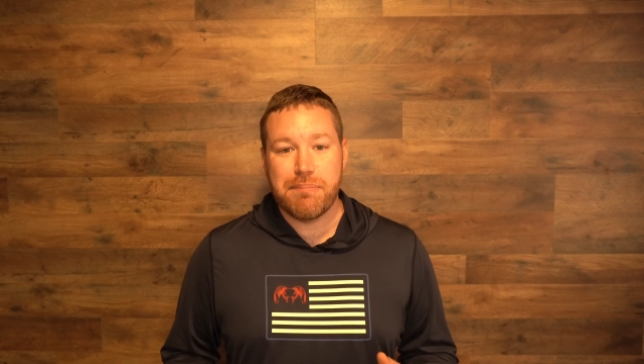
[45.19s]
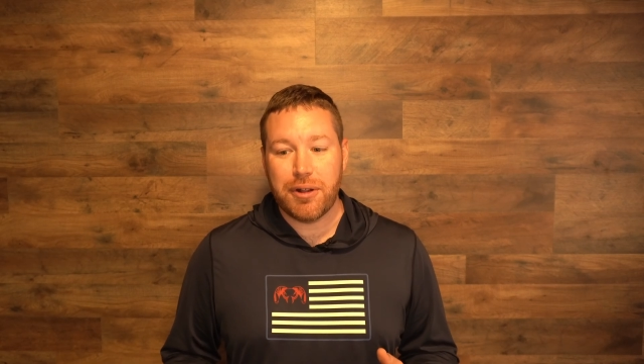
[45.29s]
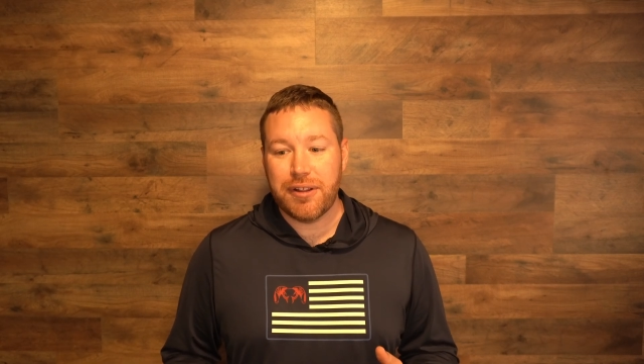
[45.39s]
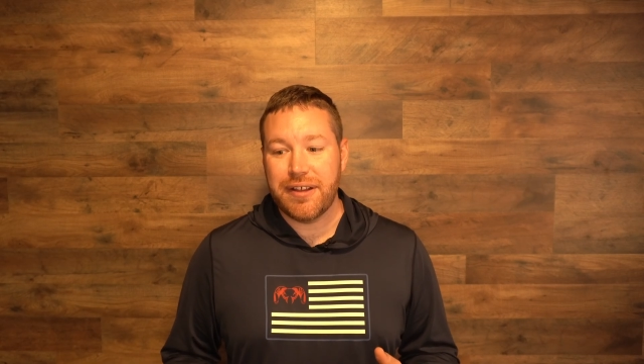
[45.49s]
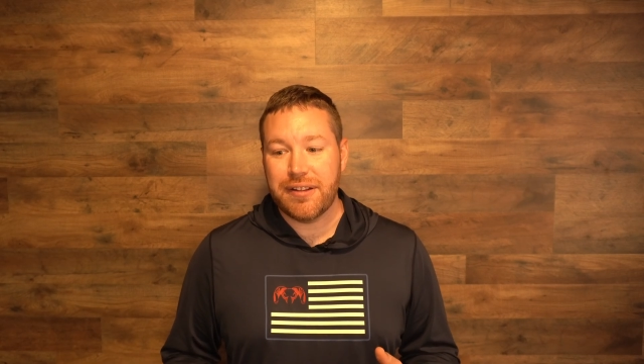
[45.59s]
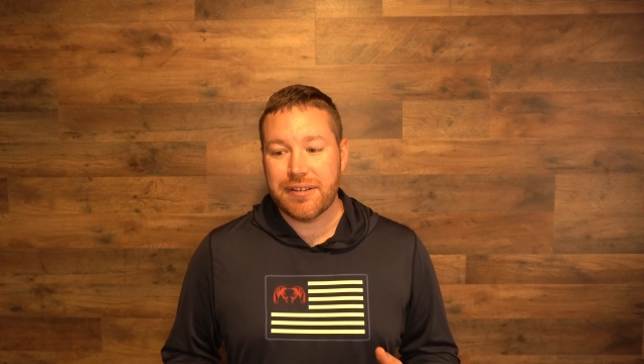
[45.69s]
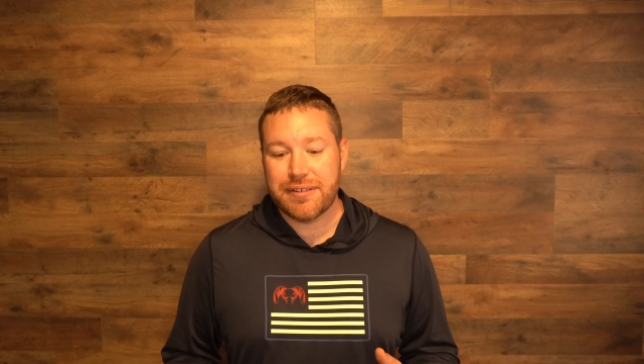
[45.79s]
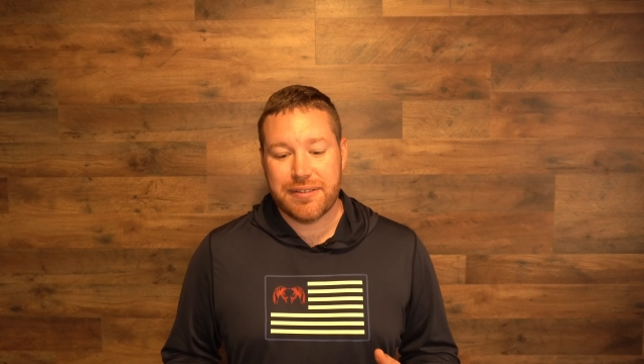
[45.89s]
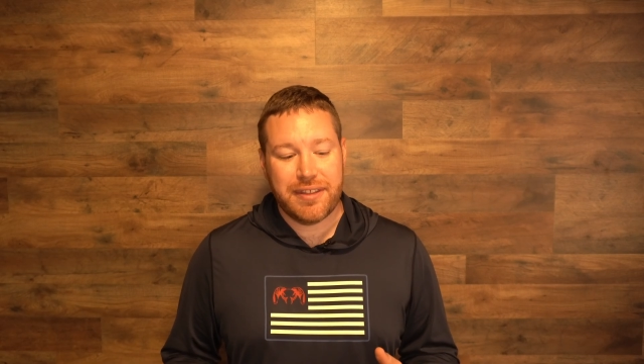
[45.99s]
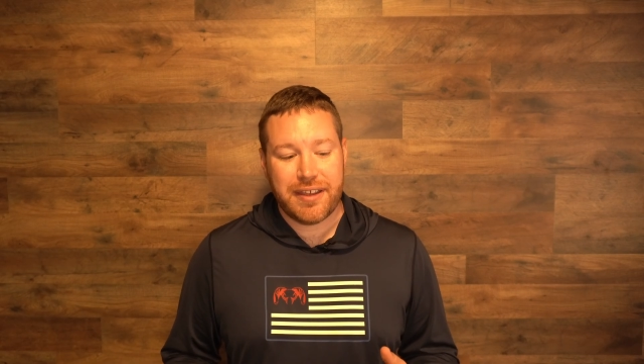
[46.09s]
bull elk
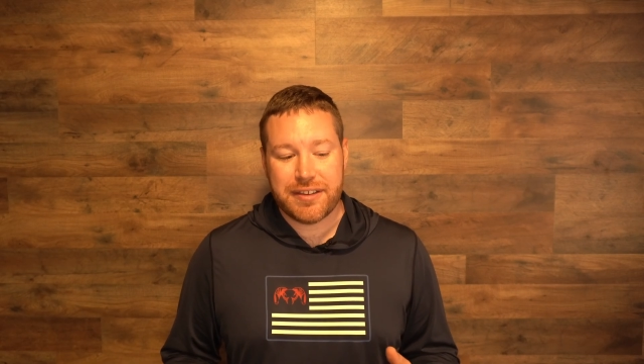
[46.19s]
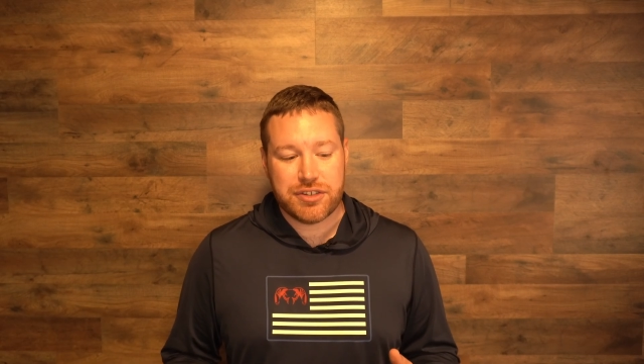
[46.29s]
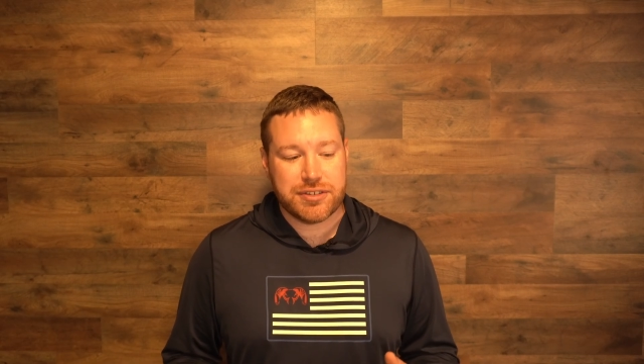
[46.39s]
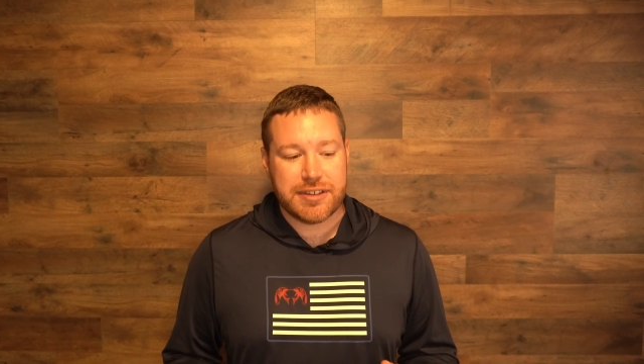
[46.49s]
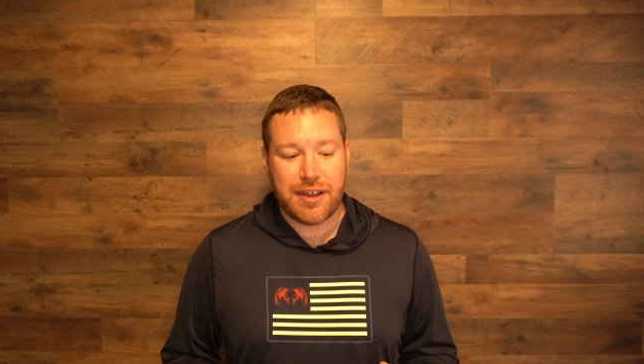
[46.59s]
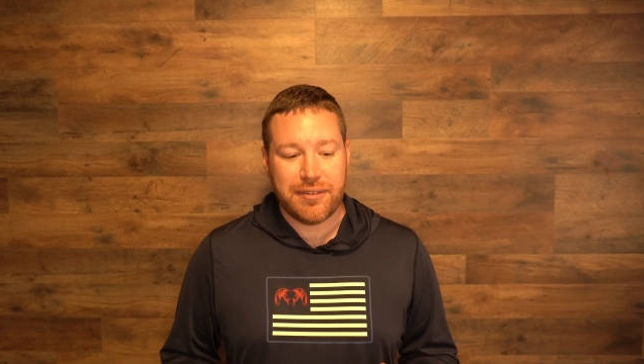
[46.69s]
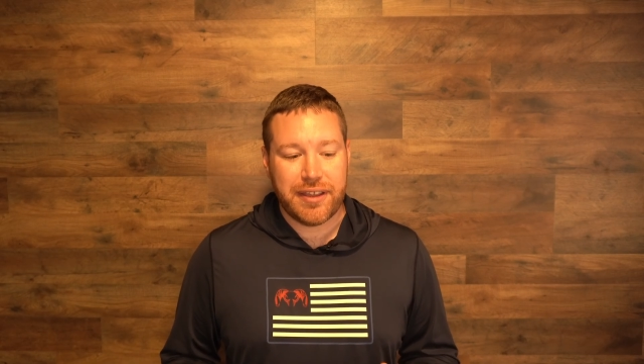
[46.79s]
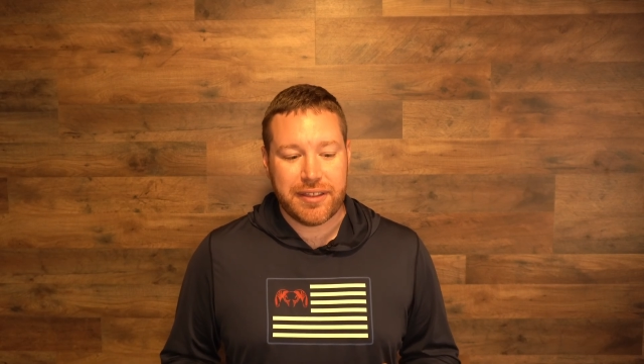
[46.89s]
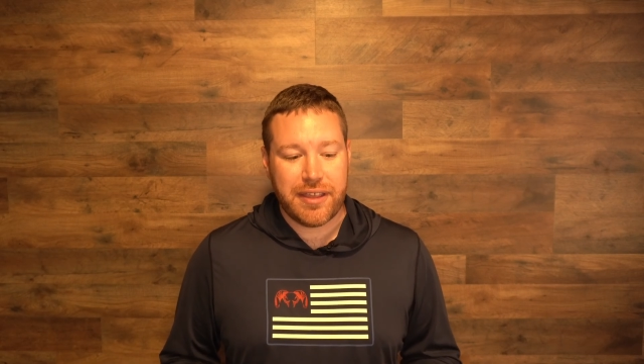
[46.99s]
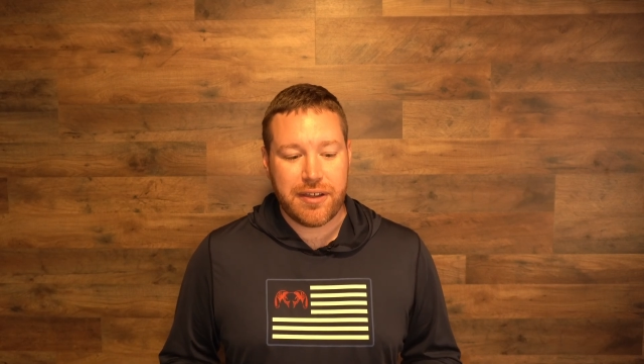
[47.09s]
that just sound
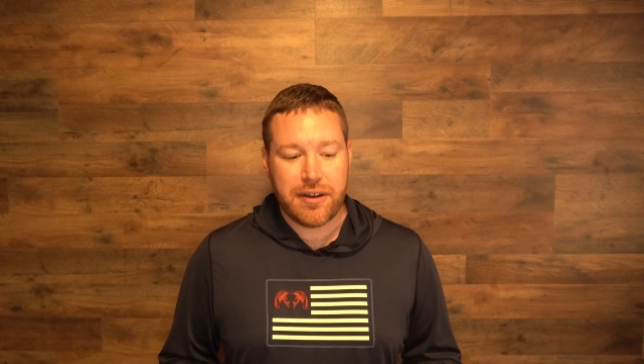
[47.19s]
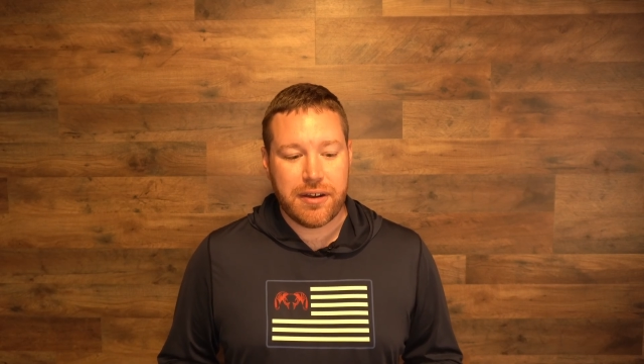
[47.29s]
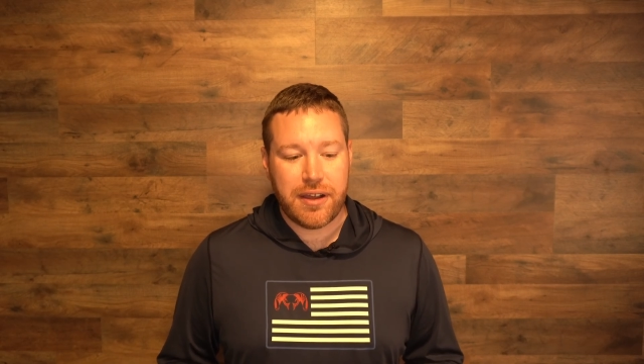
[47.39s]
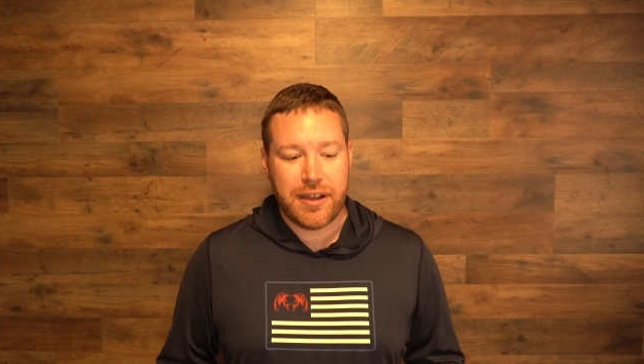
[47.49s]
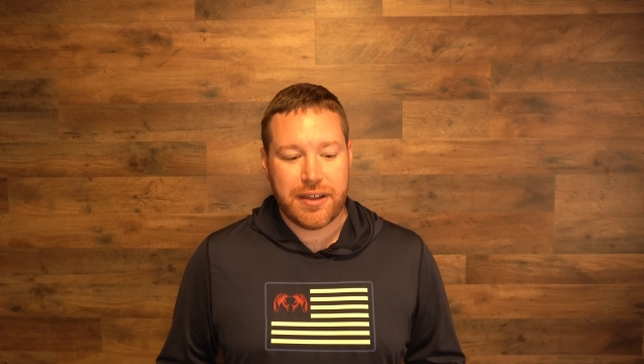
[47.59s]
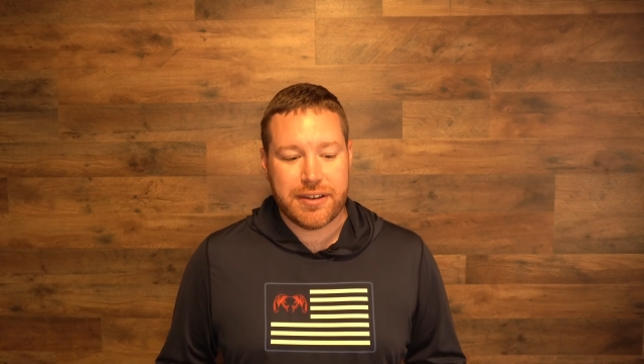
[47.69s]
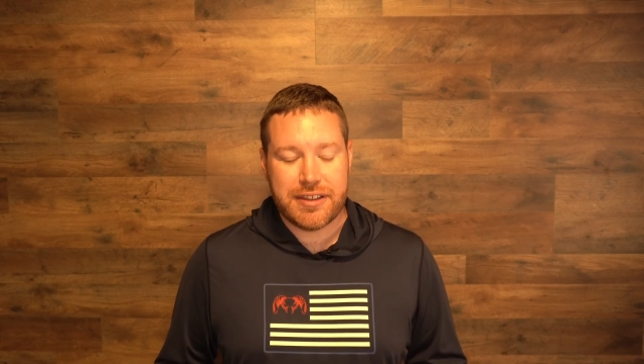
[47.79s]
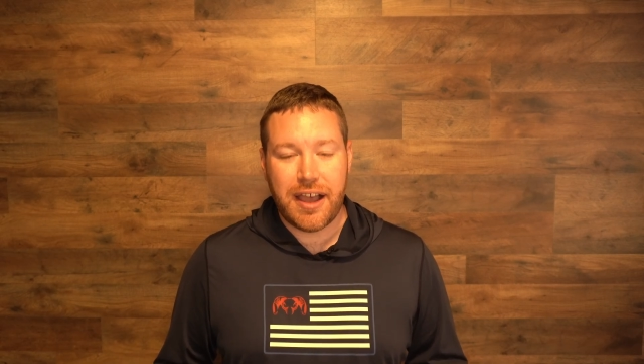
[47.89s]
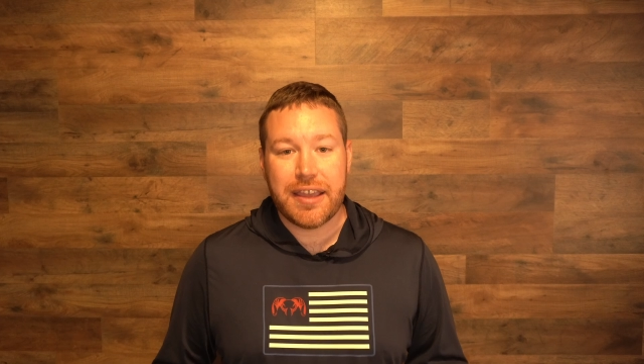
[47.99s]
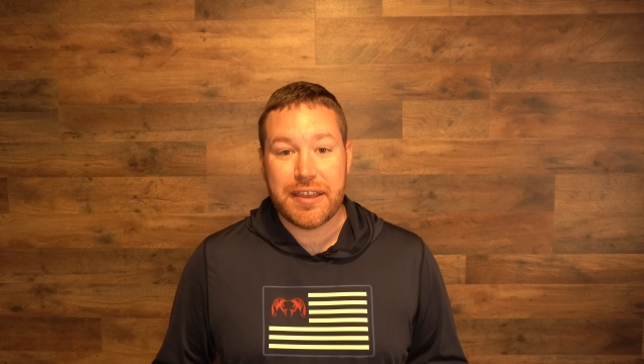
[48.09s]
like they are
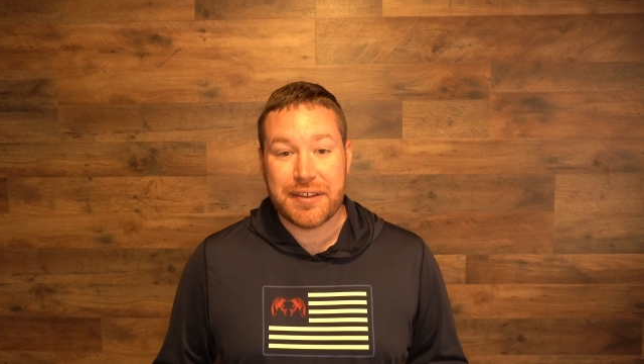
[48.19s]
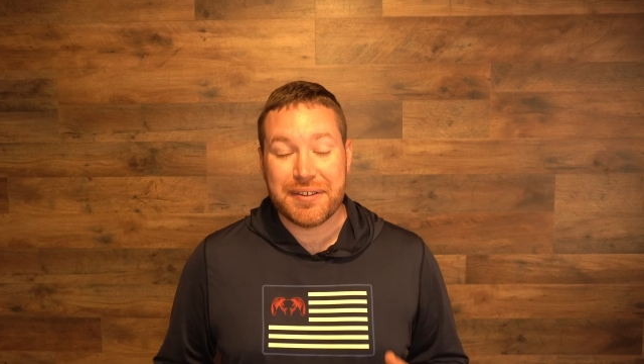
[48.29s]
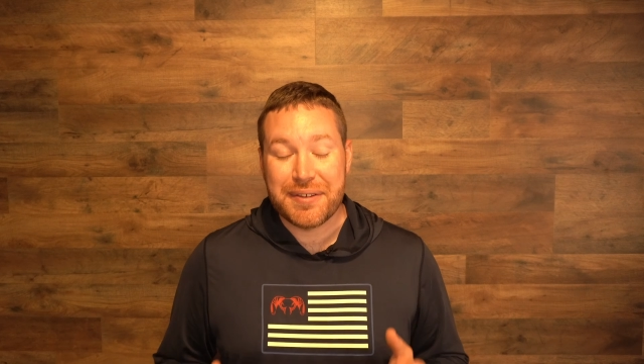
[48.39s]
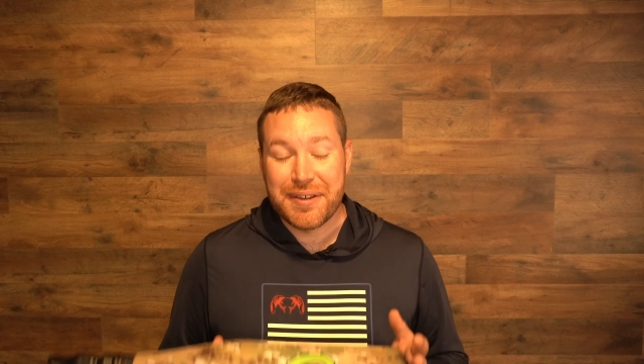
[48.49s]
dying,